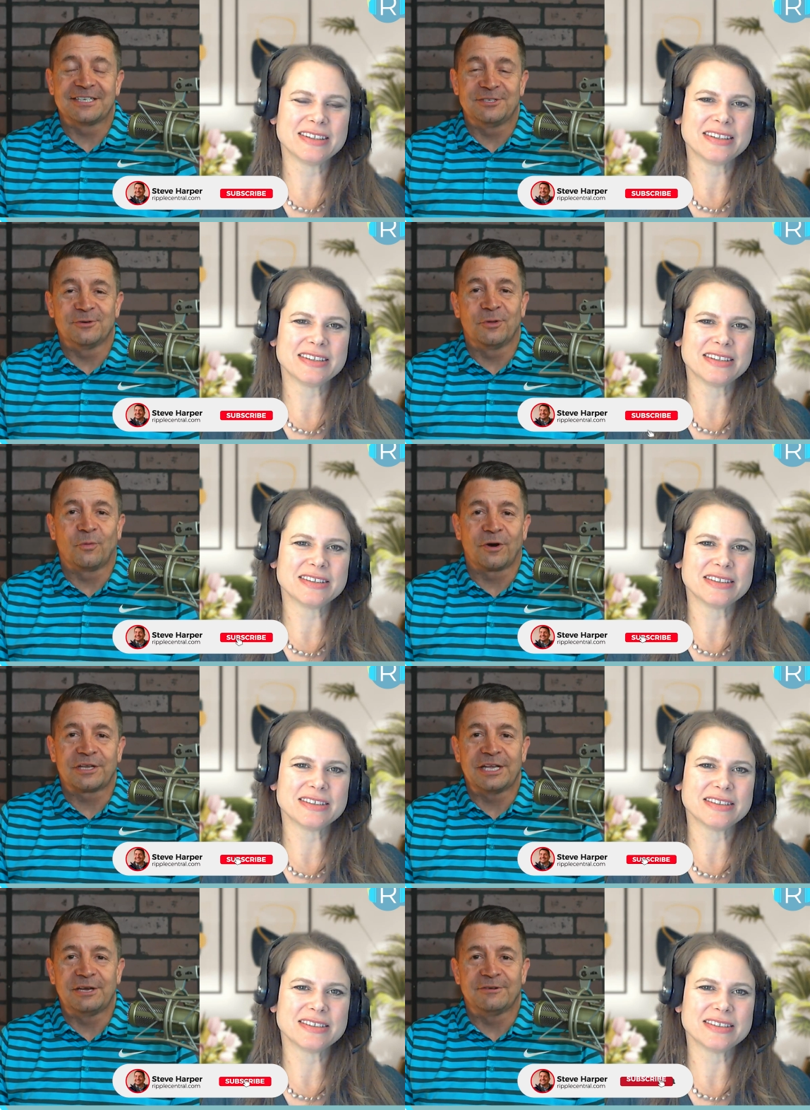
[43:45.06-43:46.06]
Speaker 1: doing the work
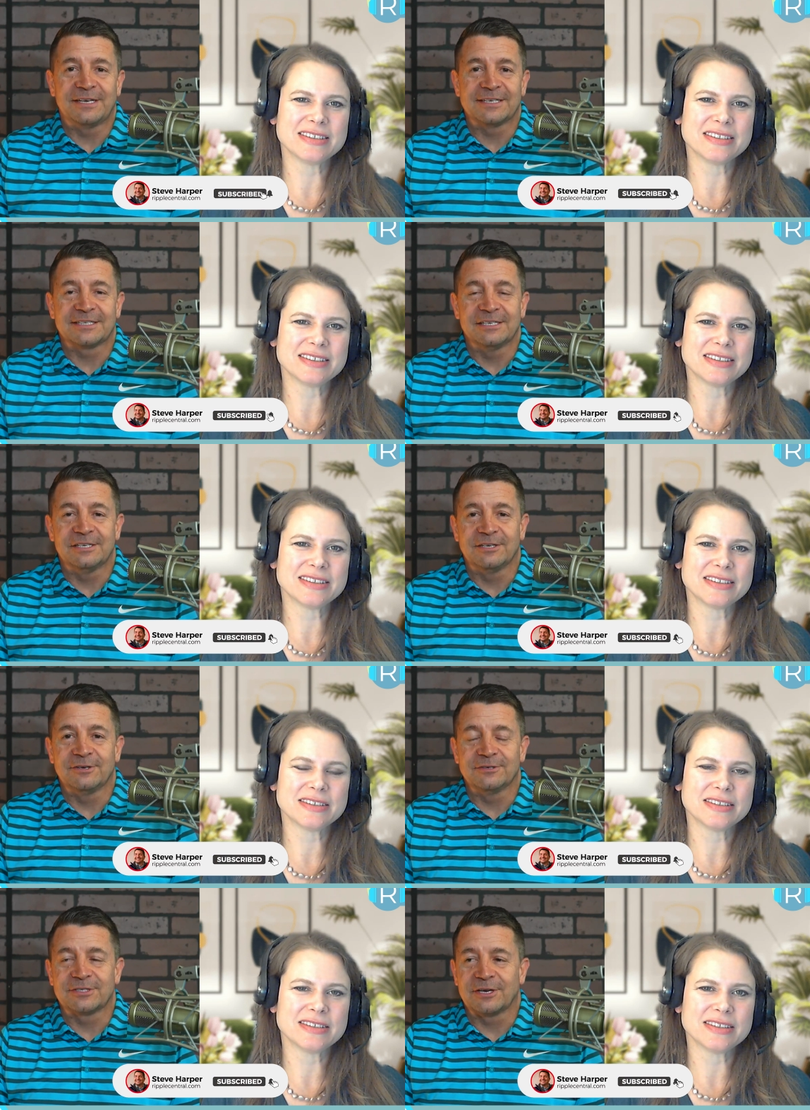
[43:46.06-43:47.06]
that you were destined to do.
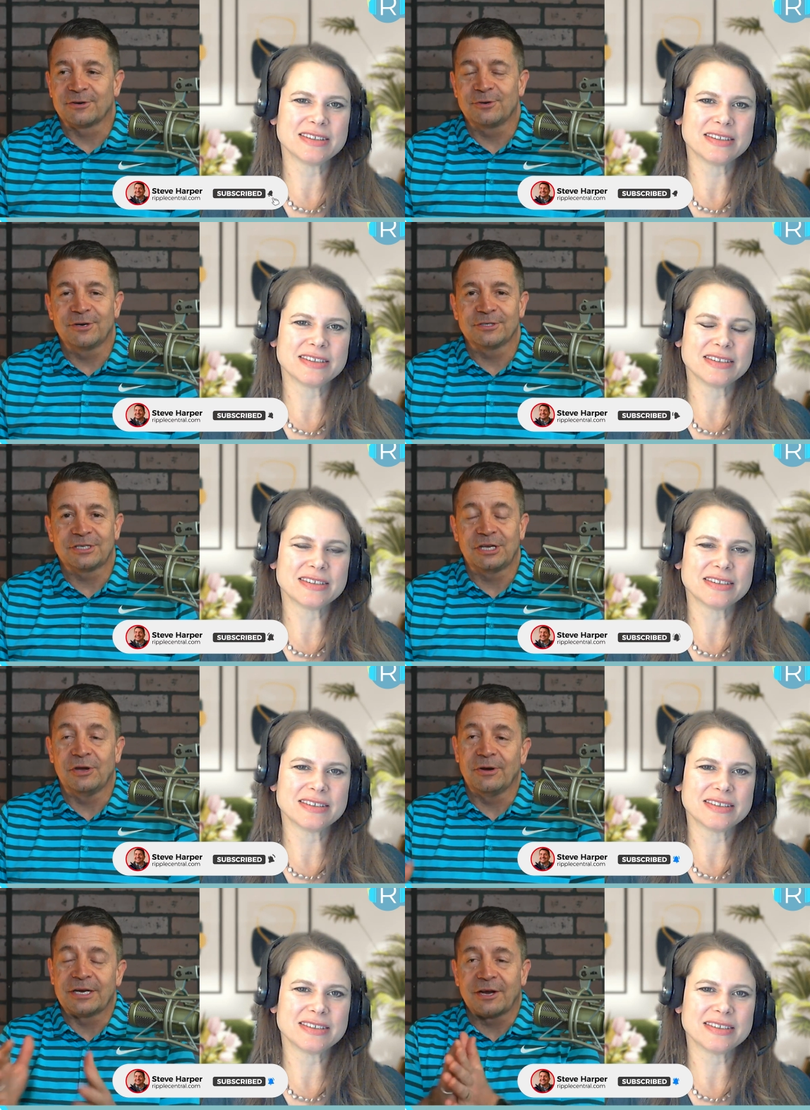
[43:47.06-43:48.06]
So kudos to
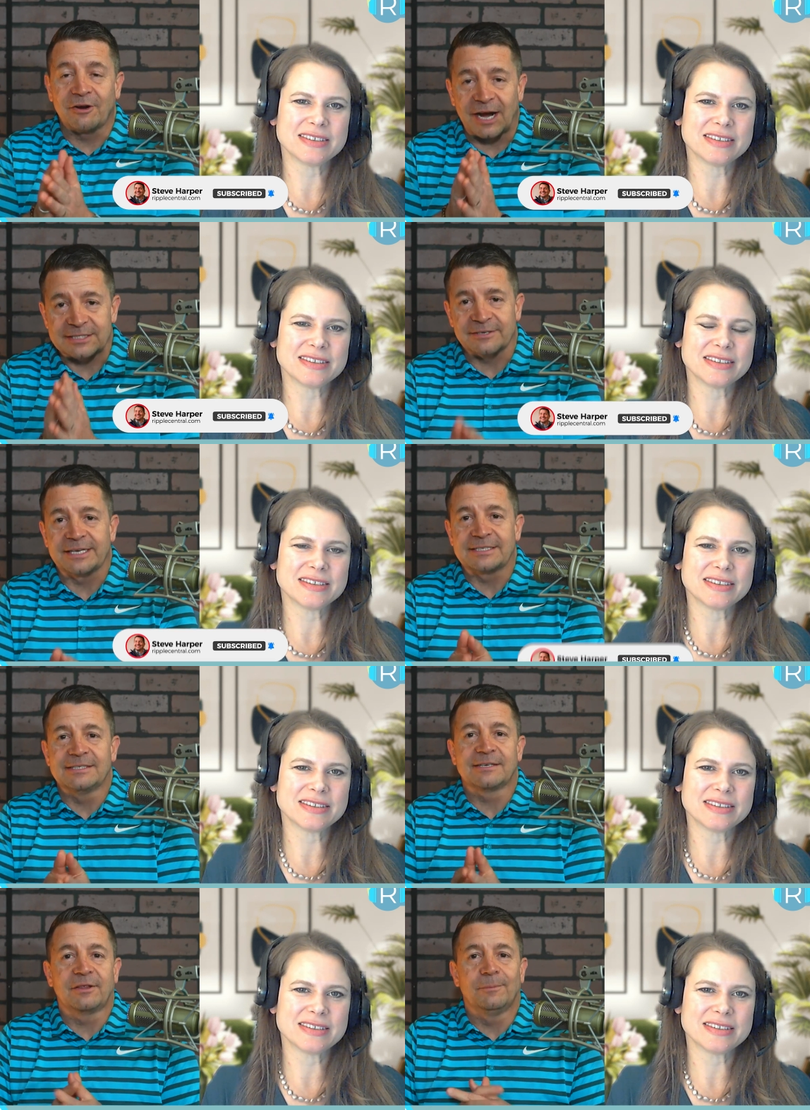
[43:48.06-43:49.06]
you and
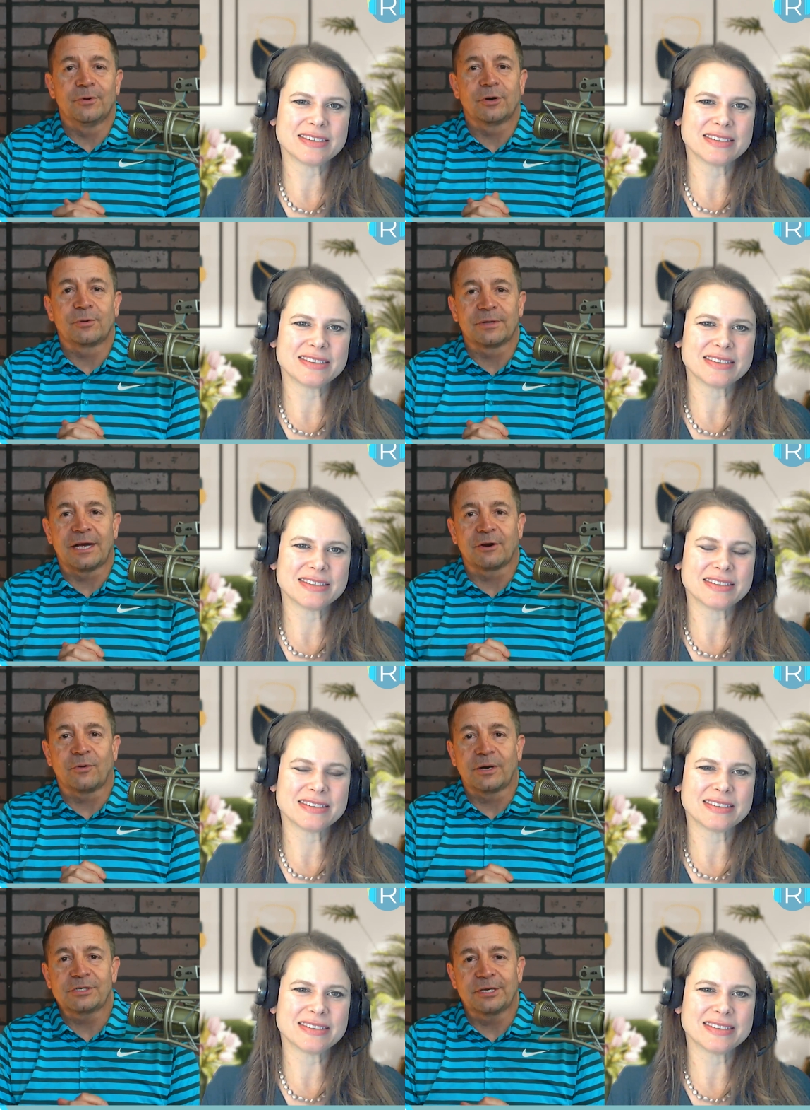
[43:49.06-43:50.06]
congratulations on the book without
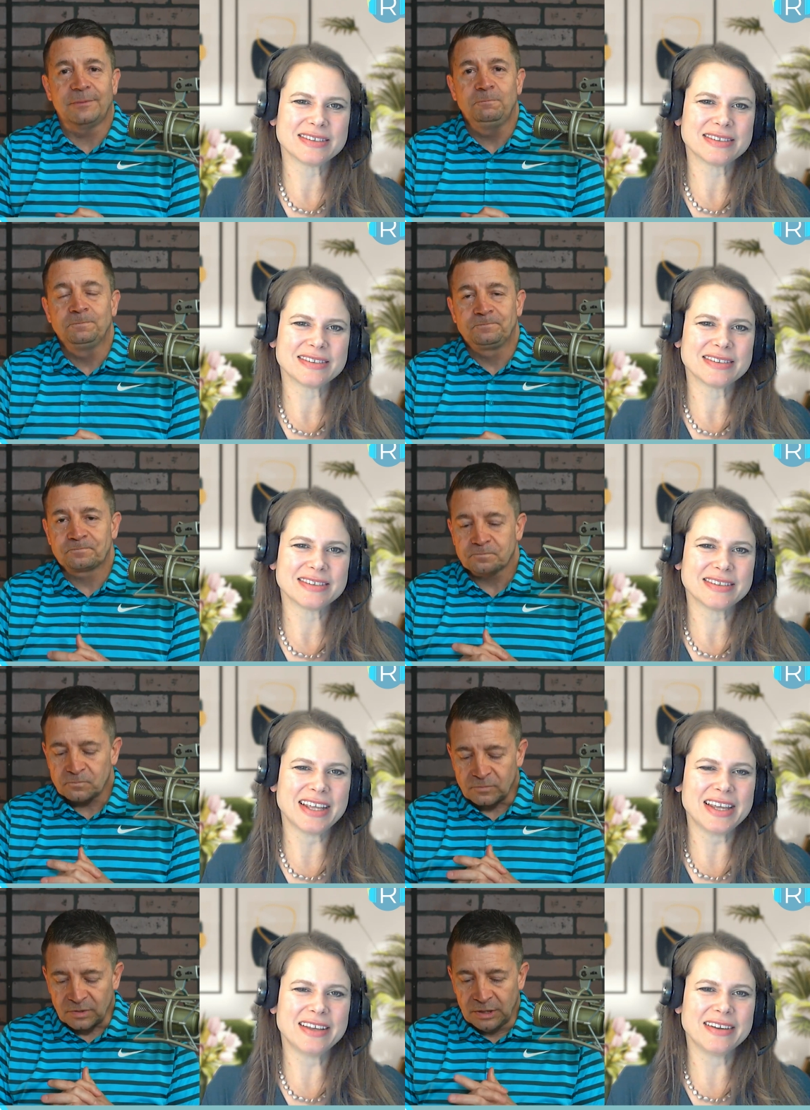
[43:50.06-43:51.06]
question.
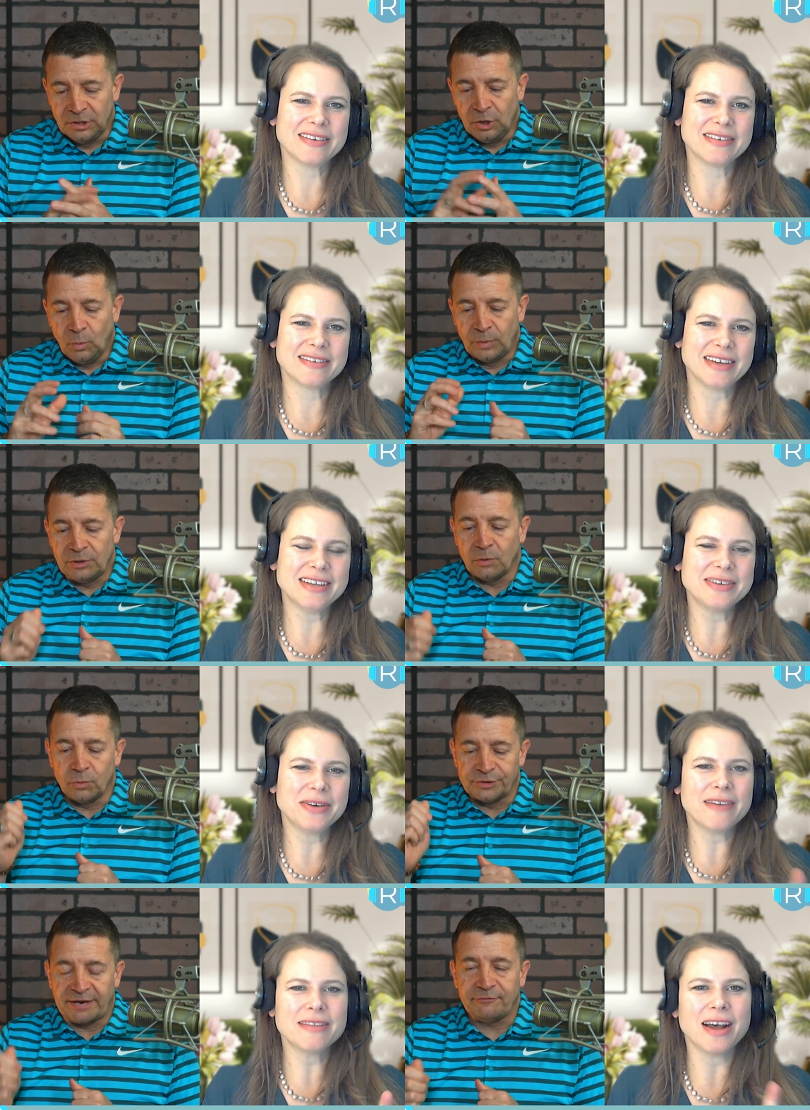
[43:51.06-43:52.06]
Speaker 2: Thank you. We, I do we'll
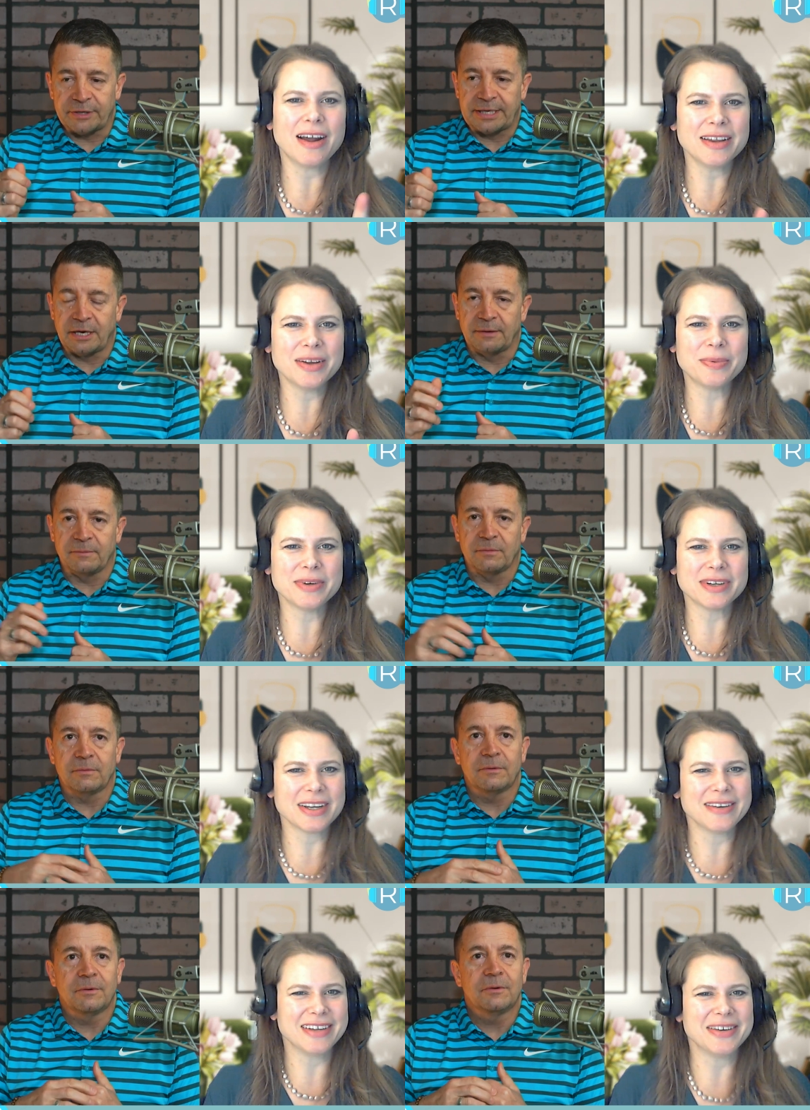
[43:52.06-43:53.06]
have the uh, audiobook.
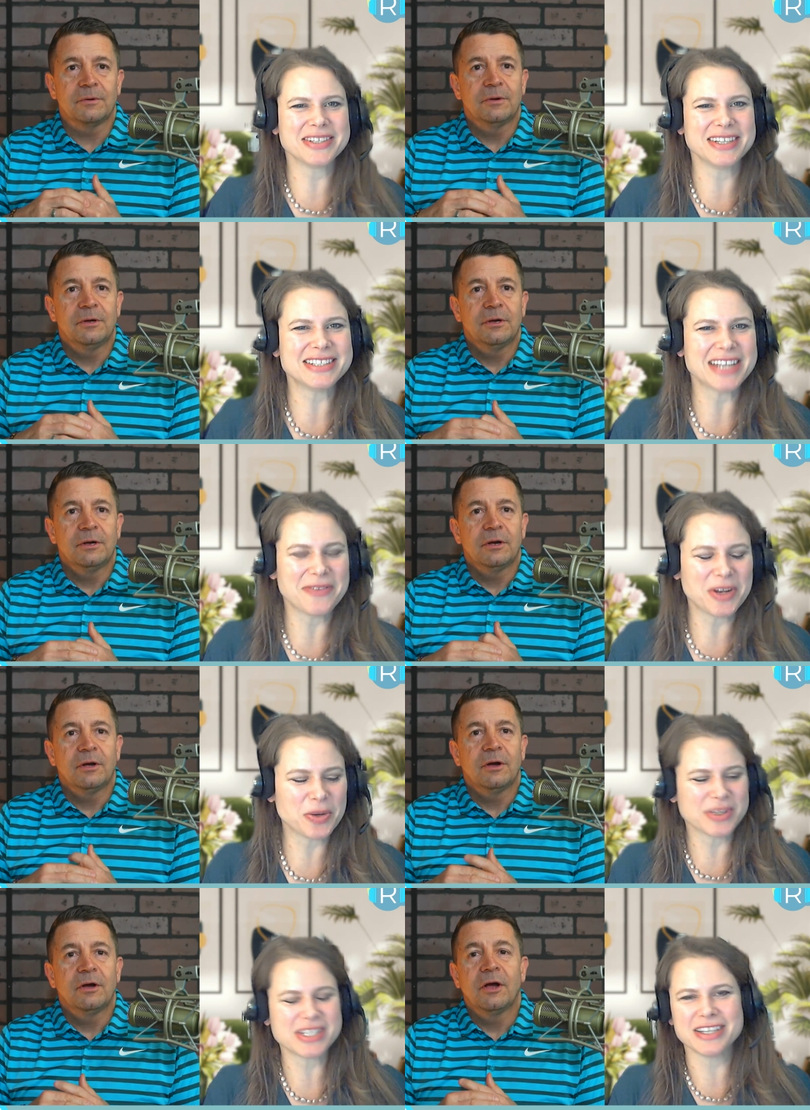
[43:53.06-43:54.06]
Uh, I was going to say, if anyone
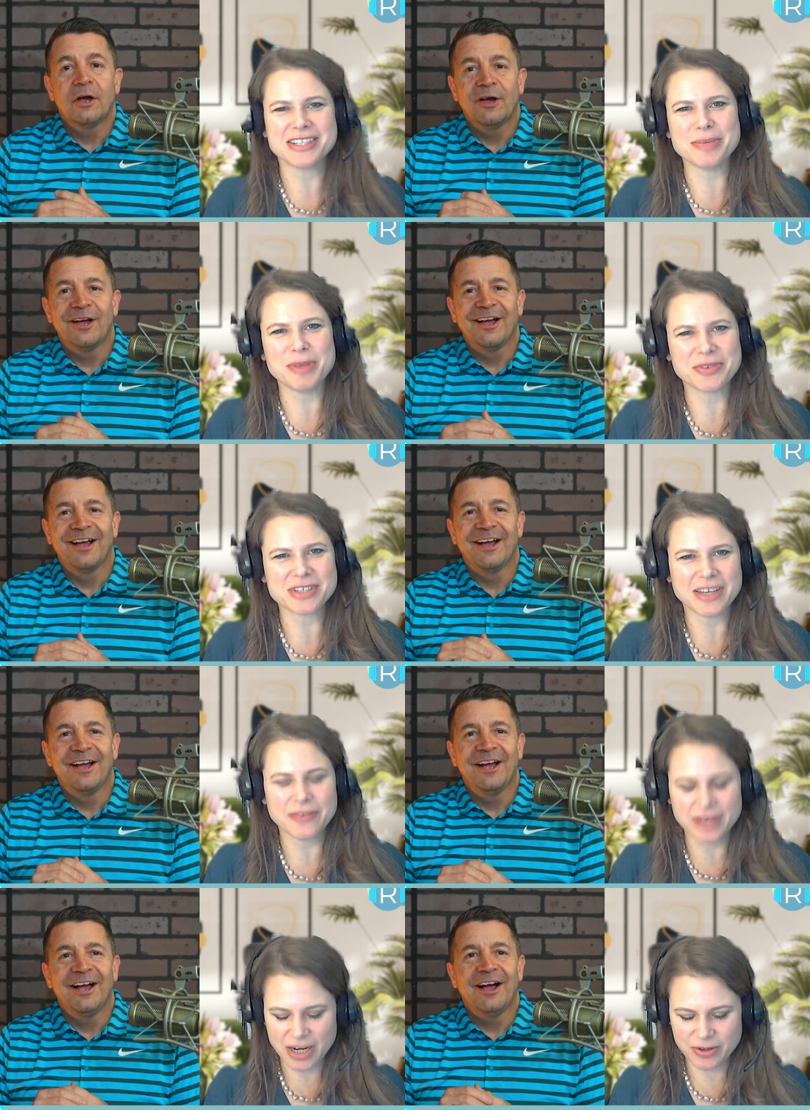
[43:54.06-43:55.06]
wants to listen to me for
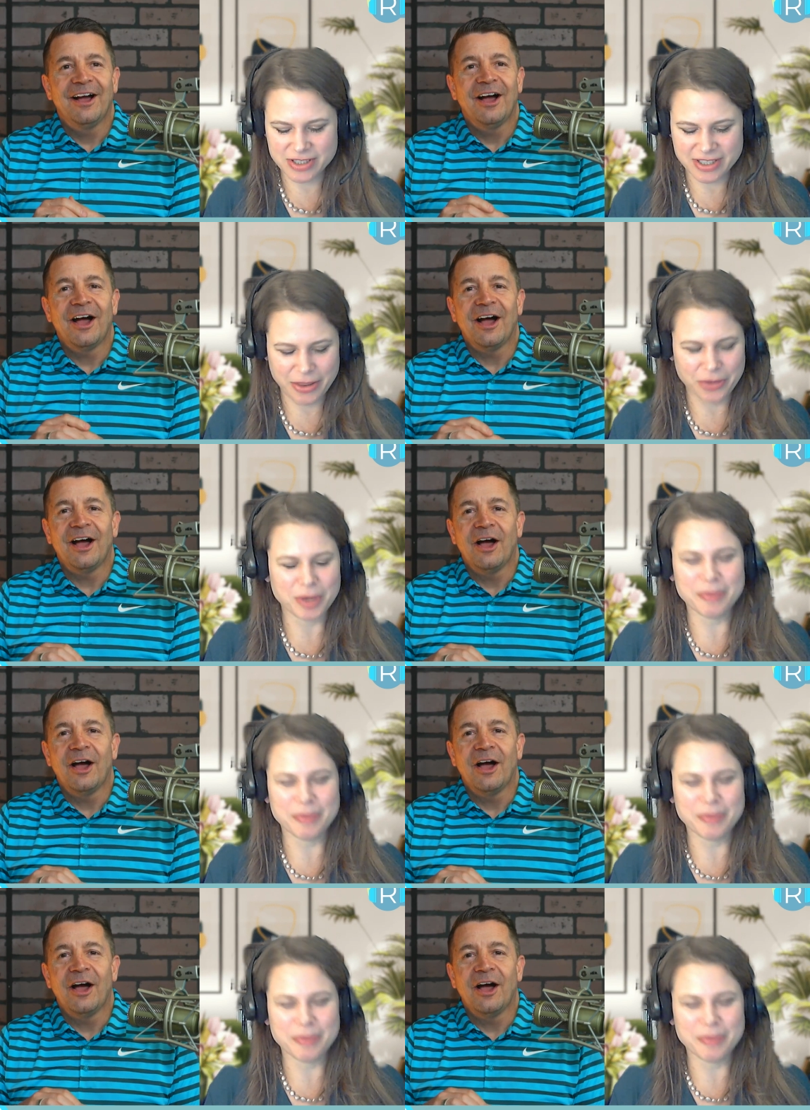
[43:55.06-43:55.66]
seven hours and 30